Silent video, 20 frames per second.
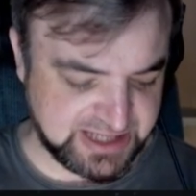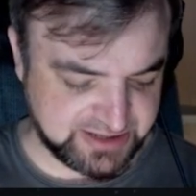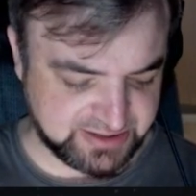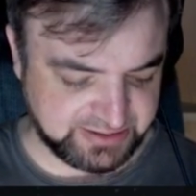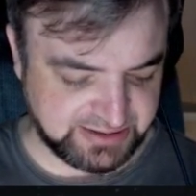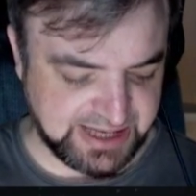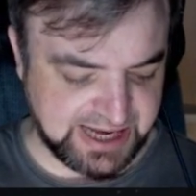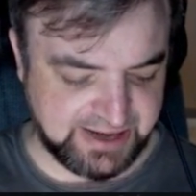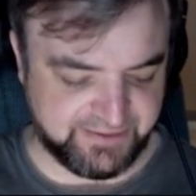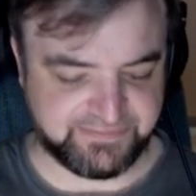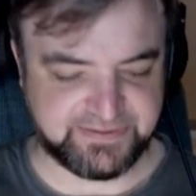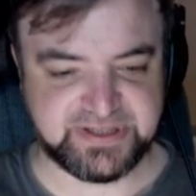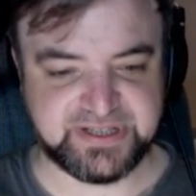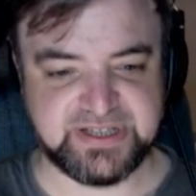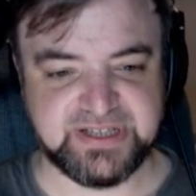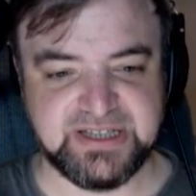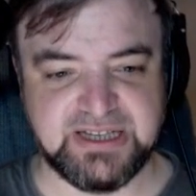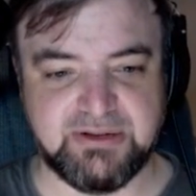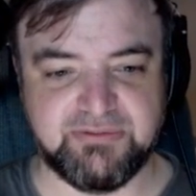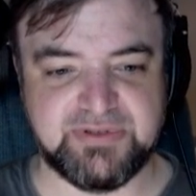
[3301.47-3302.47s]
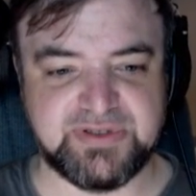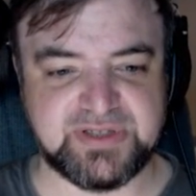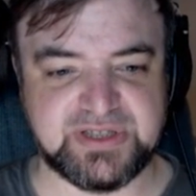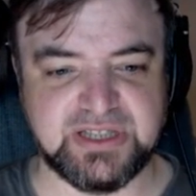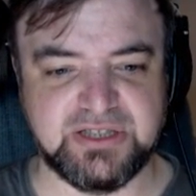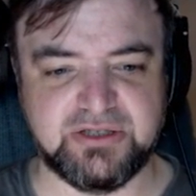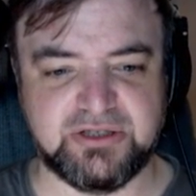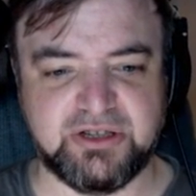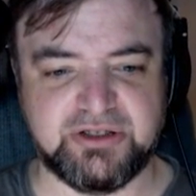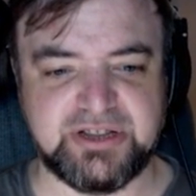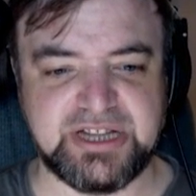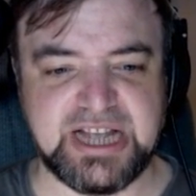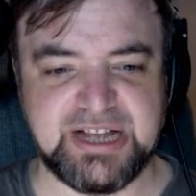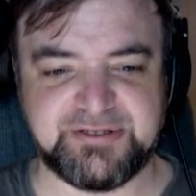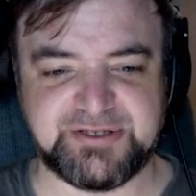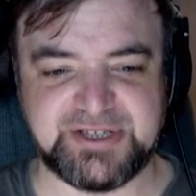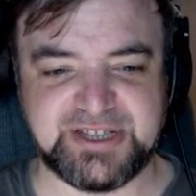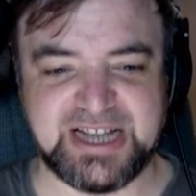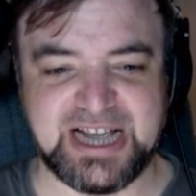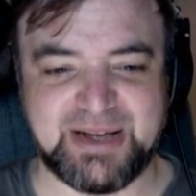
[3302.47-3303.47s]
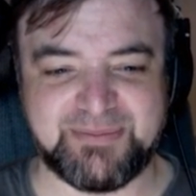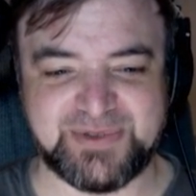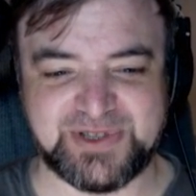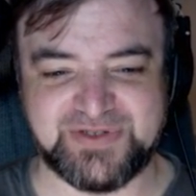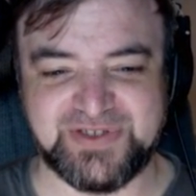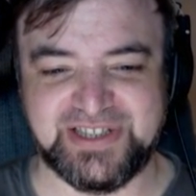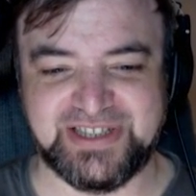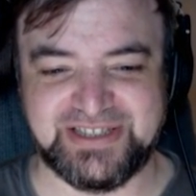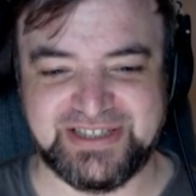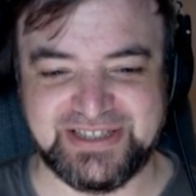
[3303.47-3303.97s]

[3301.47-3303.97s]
left. And we still got the enter the atmosphere.